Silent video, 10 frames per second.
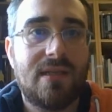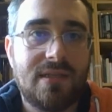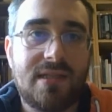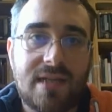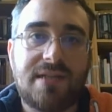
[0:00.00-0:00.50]

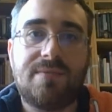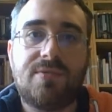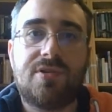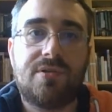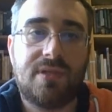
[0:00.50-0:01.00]
this led him
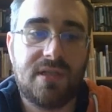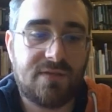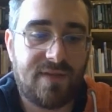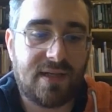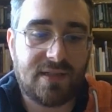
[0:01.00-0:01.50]
to this
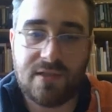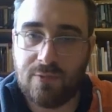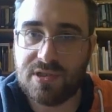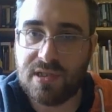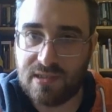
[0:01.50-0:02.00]
fact that he
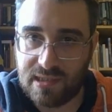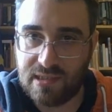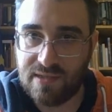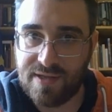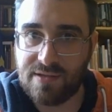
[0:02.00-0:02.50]
was the
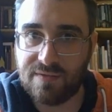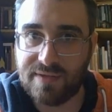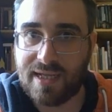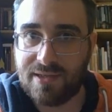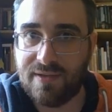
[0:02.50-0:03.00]
defender of
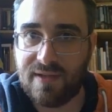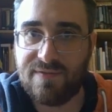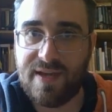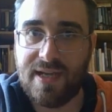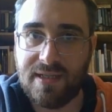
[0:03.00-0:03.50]
the Catholic
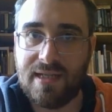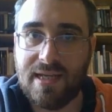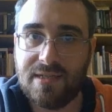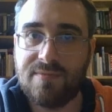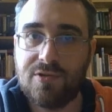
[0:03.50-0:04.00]
faith,
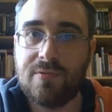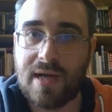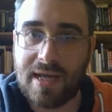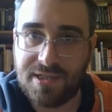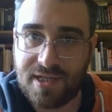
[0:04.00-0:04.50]
led him to
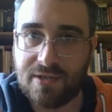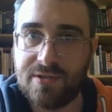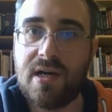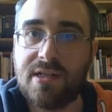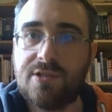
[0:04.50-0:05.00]

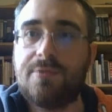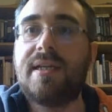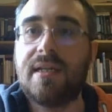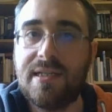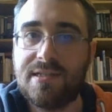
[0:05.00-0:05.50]
antagonize
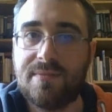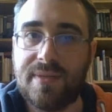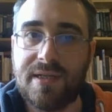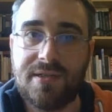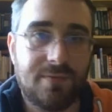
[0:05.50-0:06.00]
Queen
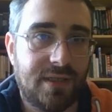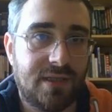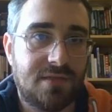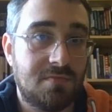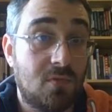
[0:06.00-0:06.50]
Elizabeth
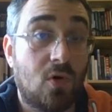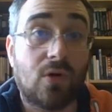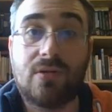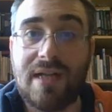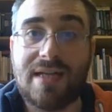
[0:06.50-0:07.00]
with more
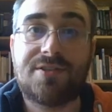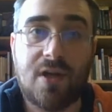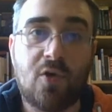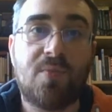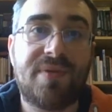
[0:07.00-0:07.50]
or less
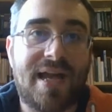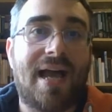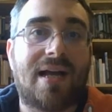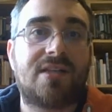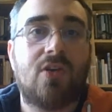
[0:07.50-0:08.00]
open
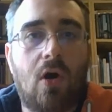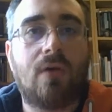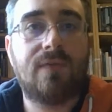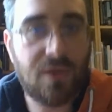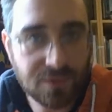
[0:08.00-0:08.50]
acts
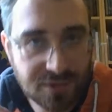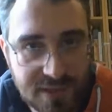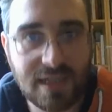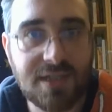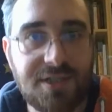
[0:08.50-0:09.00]
of
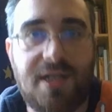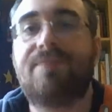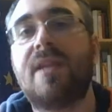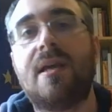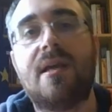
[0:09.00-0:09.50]
hostility.
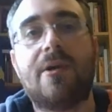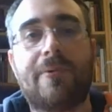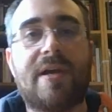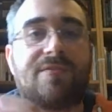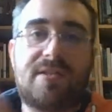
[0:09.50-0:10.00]

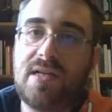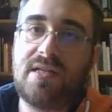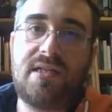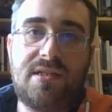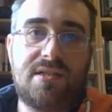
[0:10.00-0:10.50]
We have
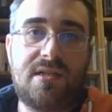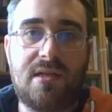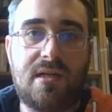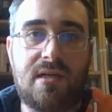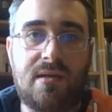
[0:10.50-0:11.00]
studied
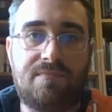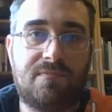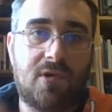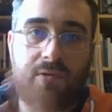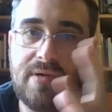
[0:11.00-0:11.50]

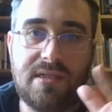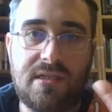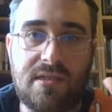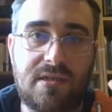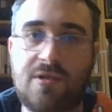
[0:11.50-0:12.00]
already
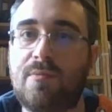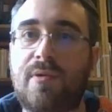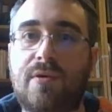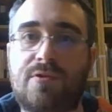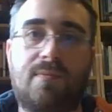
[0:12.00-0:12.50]
the
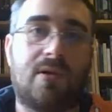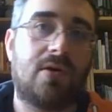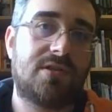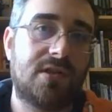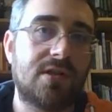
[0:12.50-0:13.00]
numerous
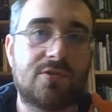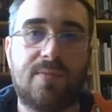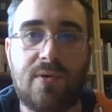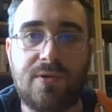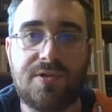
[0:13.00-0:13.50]
plots he
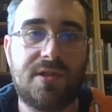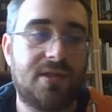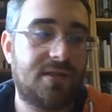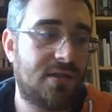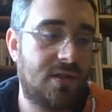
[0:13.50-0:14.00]

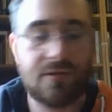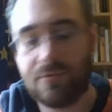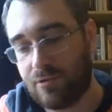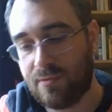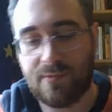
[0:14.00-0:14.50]
supported,
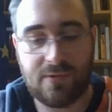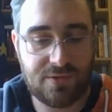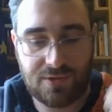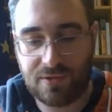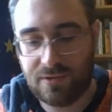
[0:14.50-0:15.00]

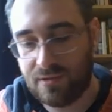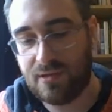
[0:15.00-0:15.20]
Throckmorton,